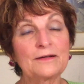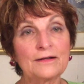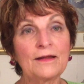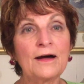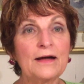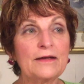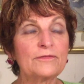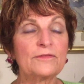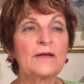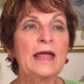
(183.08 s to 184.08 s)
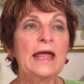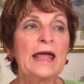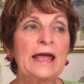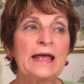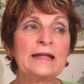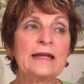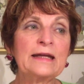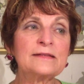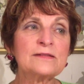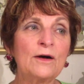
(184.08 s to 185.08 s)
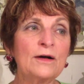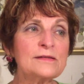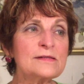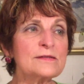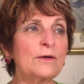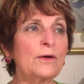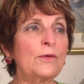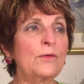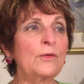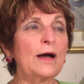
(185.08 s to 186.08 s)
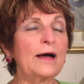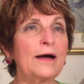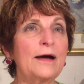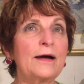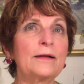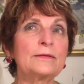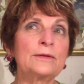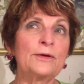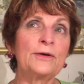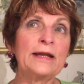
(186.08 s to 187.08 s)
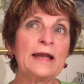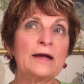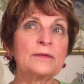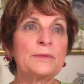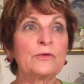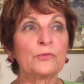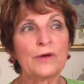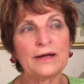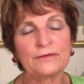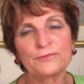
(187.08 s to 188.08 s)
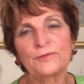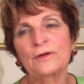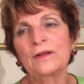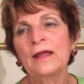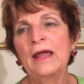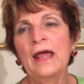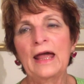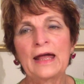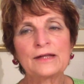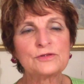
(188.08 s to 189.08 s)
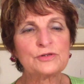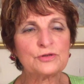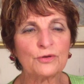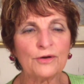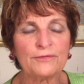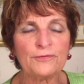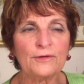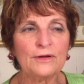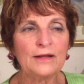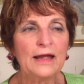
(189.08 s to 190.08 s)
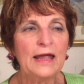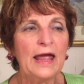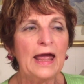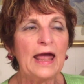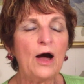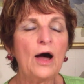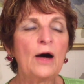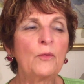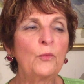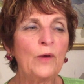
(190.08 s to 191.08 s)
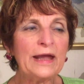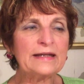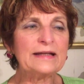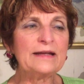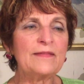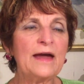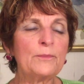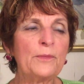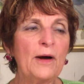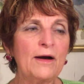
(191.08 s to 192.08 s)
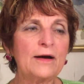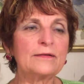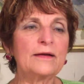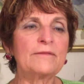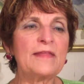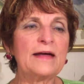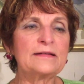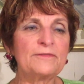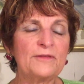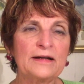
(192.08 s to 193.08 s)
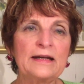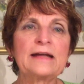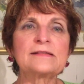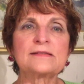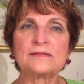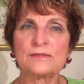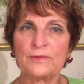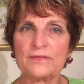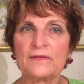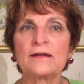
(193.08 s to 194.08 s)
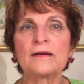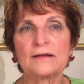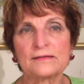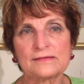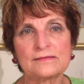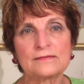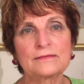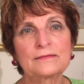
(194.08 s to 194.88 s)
our life. And it's also learning how to be grateful and joyful, awakening that part of that divine essence within us.